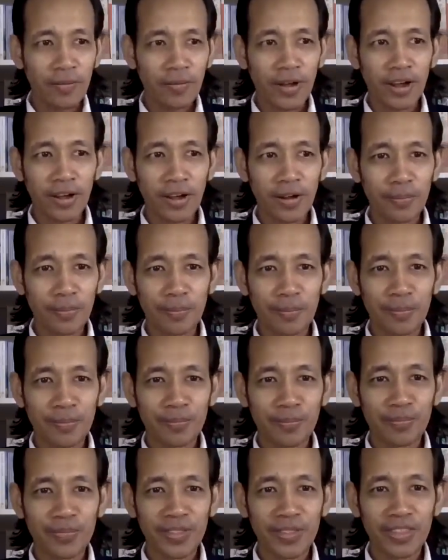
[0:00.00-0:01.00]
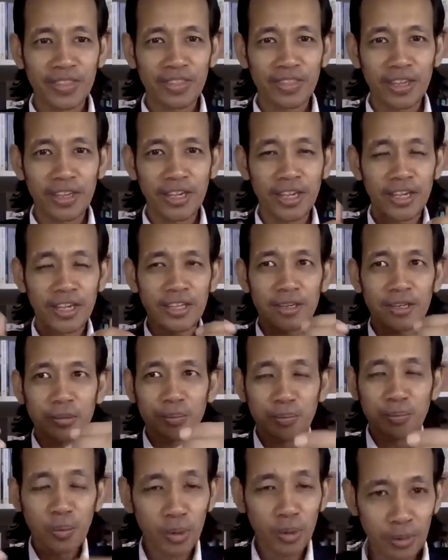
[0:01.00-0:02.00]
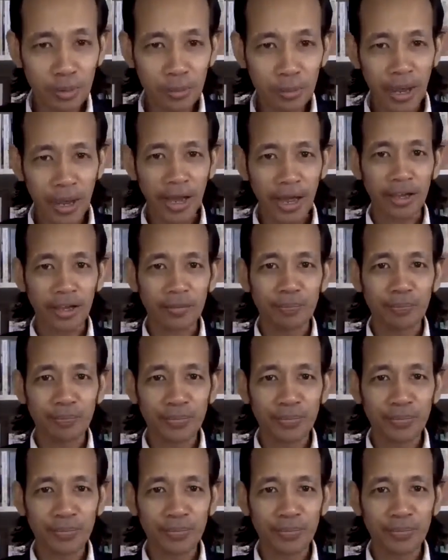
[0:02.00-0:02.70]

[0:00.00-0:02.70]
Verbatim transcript: Uh, it pulled me back.